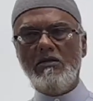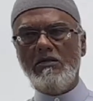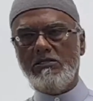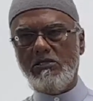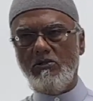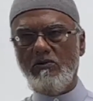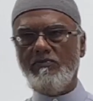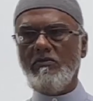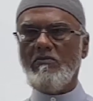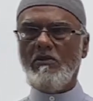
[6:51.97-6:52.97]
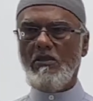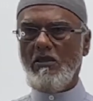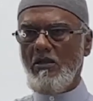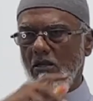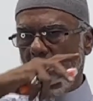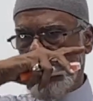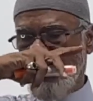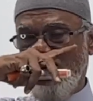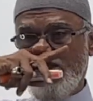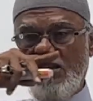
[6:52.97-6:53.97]
So if
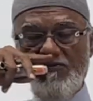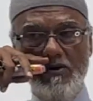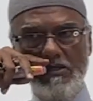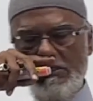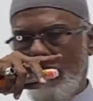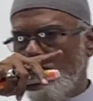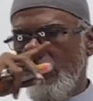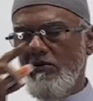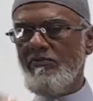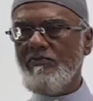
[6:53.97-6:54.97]
I say, for example,